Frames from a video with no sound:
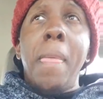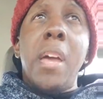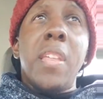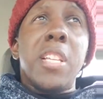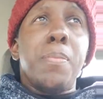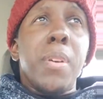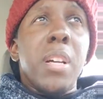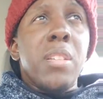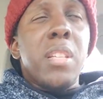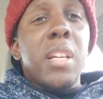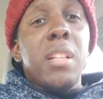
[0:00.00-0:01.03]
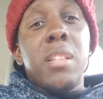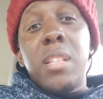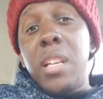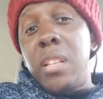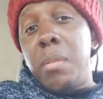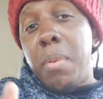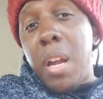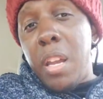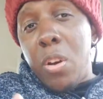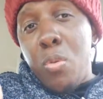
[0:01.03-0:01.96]
And that's because they tend to
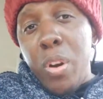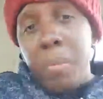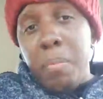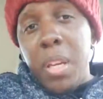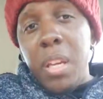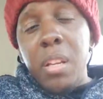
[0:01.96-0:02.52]
buy equipment,